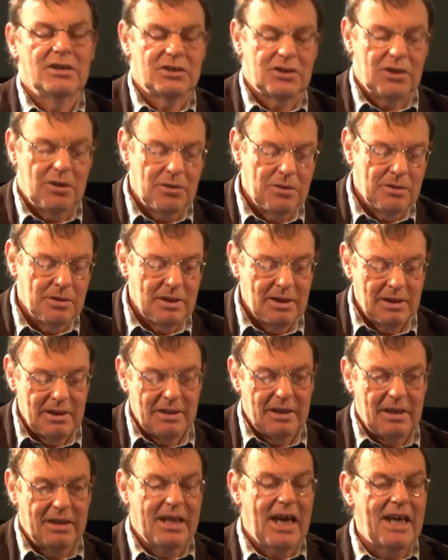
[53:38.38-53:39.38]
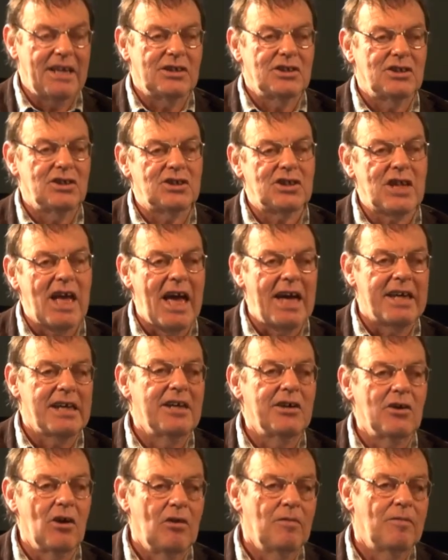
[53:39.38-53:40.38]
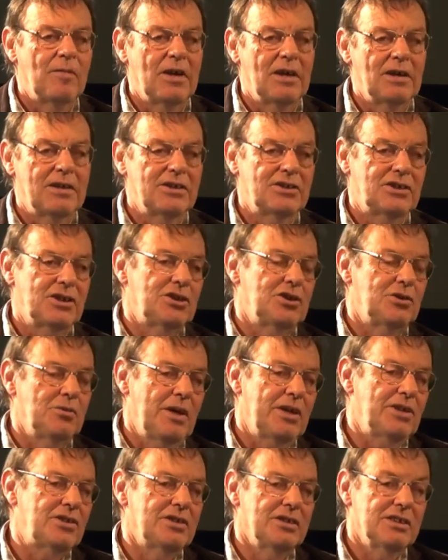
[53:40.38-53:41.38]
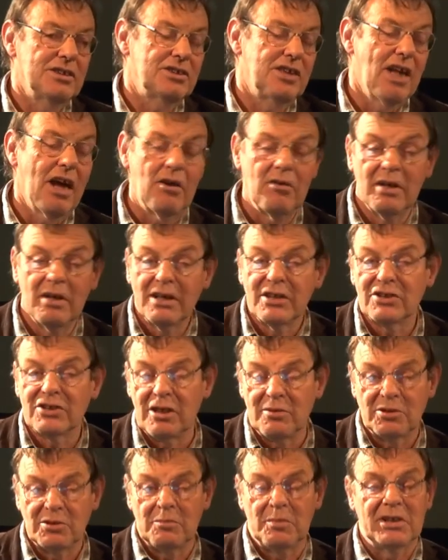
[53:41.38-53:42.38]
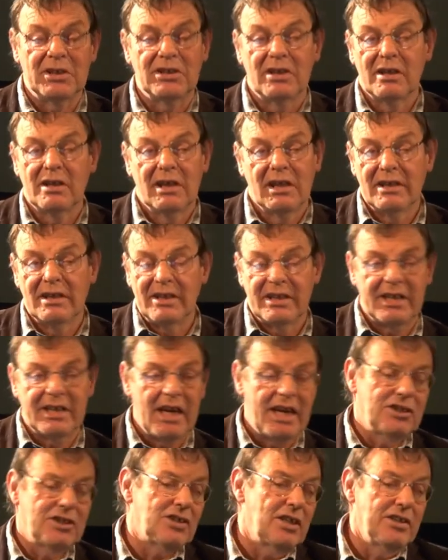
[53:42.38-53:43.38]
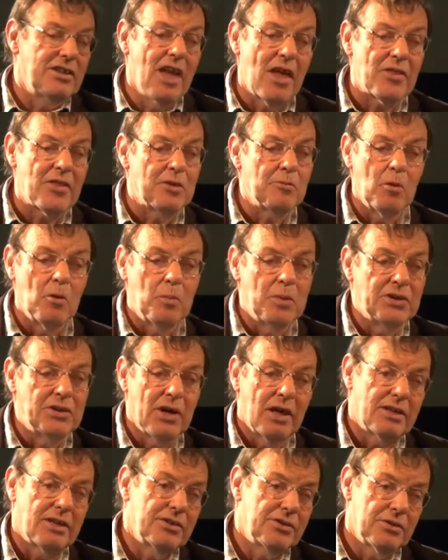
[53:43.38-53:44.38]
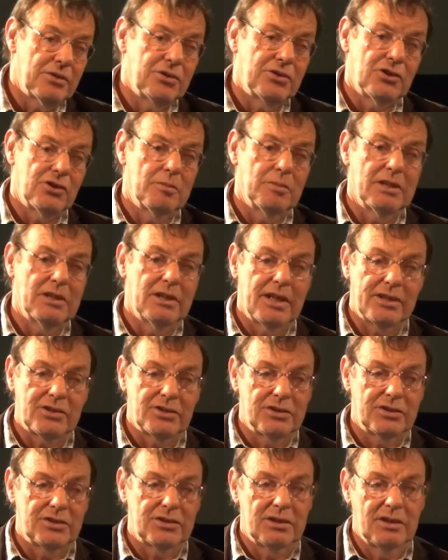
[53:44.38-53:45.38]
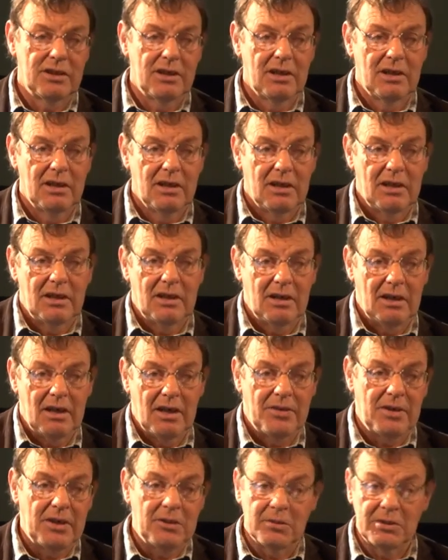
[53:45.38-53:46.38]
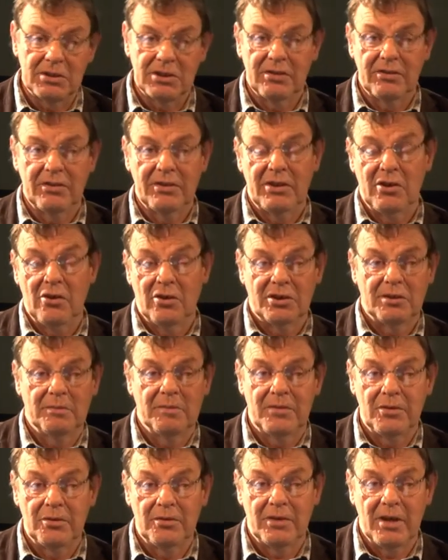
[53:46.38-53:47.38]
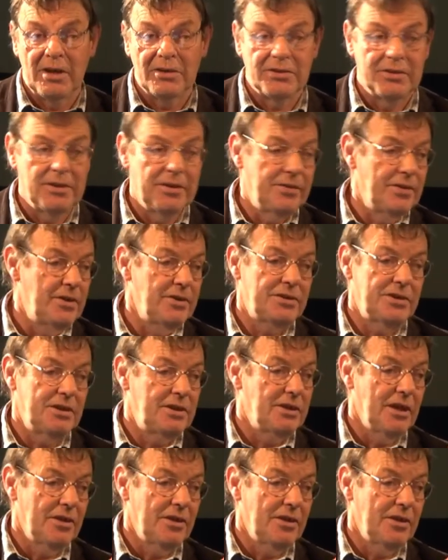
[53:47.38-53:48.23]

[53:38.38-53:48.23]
So, and that just hanging over the situation now seems to be the, the case that nothing will be done until the German elections. I think we should in the autumn of two thousand thirteen.